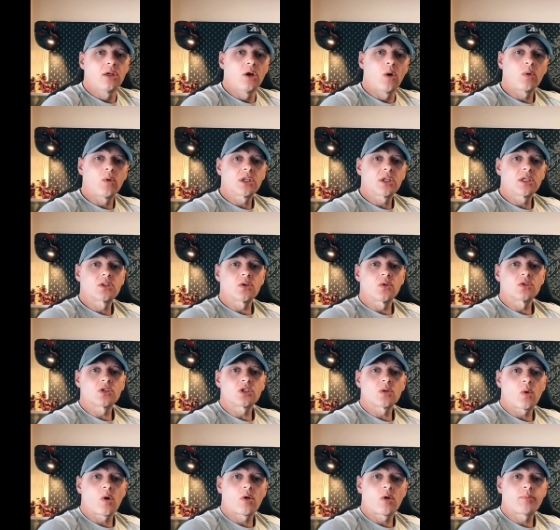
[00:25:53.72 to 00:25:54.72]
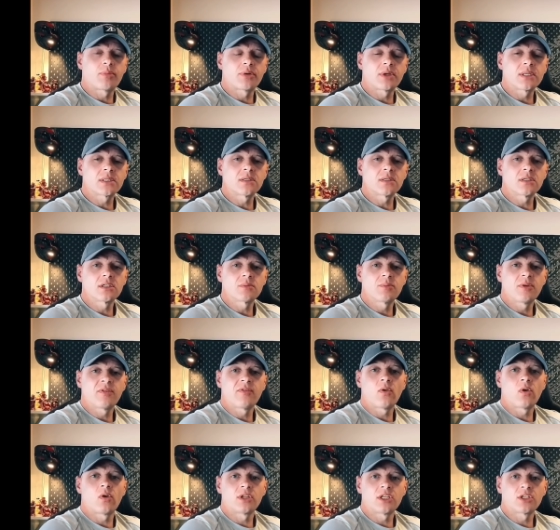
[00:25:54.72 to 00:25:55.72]
You know what they done to all prisoners
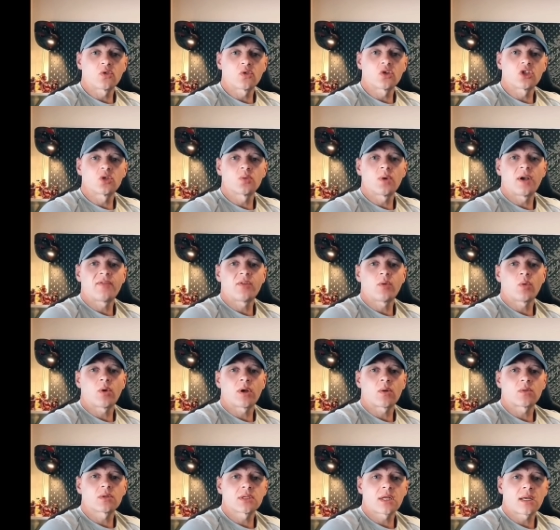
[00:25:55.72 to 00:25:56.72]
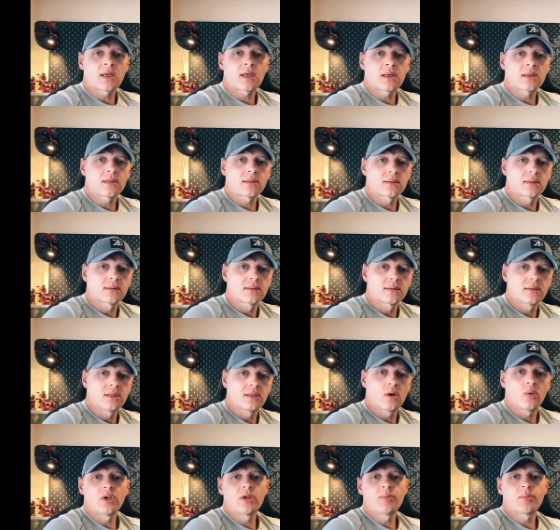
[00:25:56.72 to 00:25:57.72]
before they done to everyone outside?
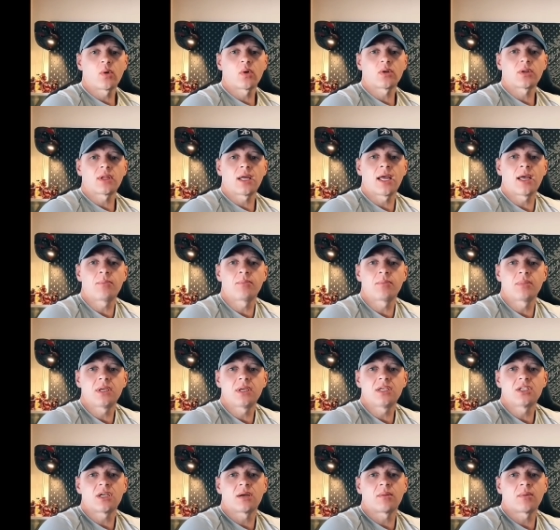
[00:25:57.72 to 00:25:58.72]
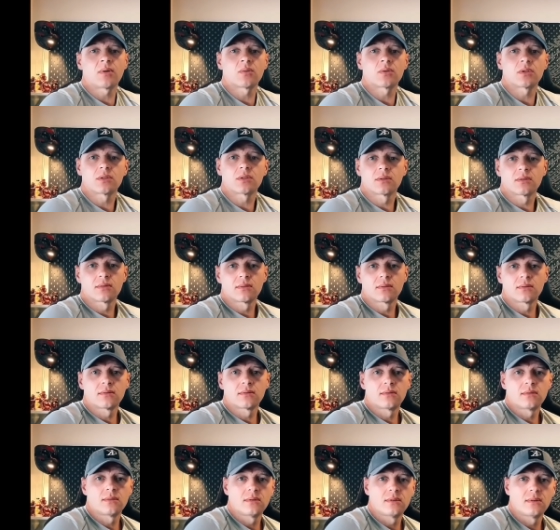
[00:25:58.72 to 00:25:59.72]
You know when they brought the Hep B jab out?
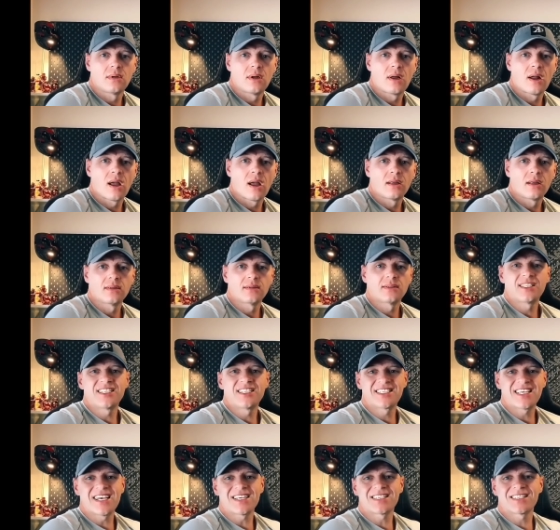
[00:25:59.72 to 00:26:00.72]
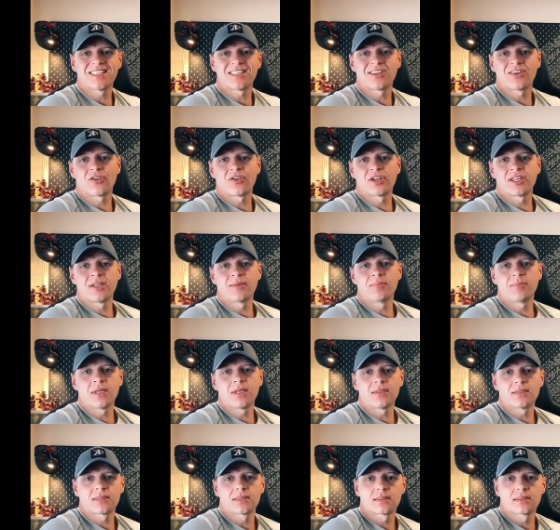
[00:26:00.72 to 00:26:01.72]
They tested it on the
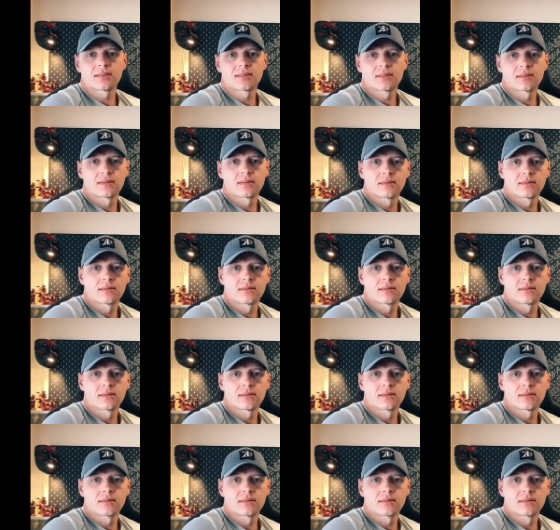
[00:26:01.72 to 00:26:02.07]
inmates.